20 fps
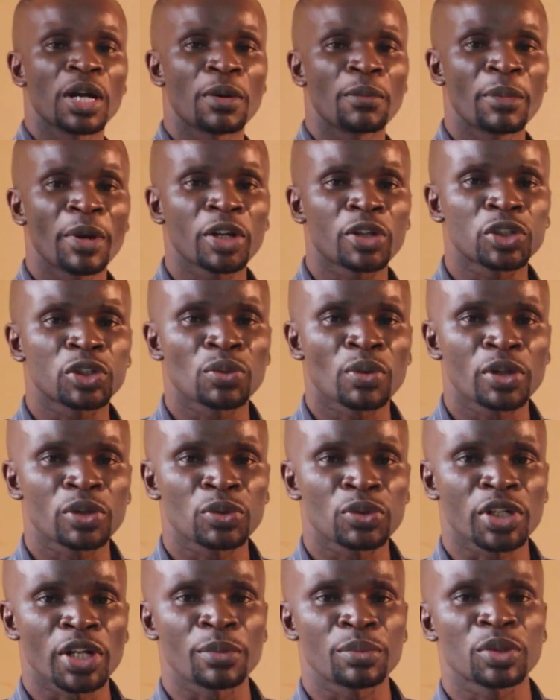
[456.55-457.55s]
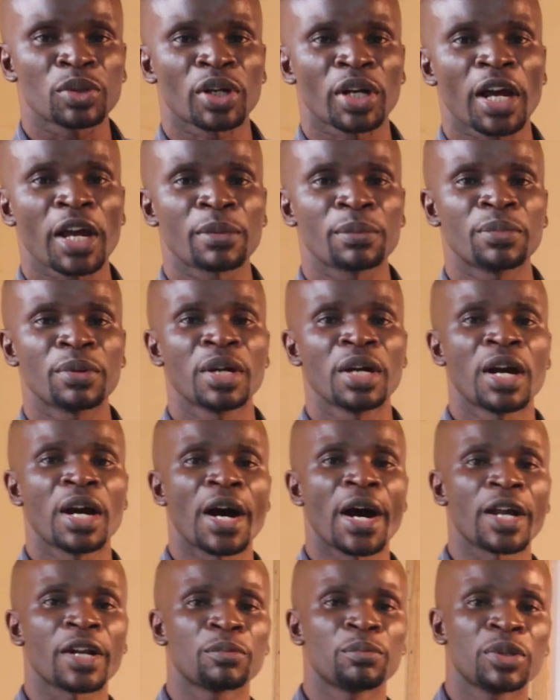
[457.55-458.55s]
make sure to subscribe
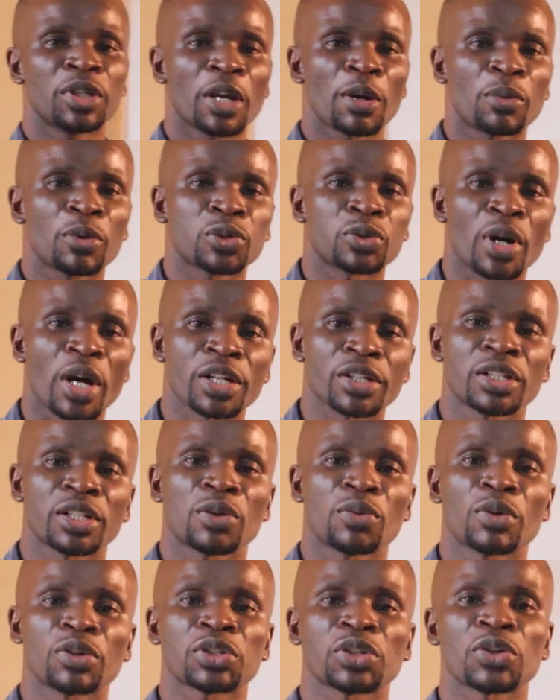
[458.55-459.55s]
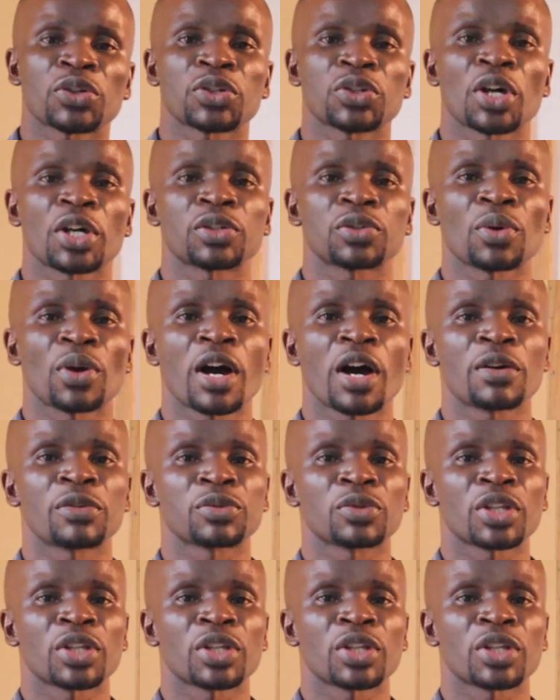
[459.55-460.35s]
and be able to ask the questions that you have,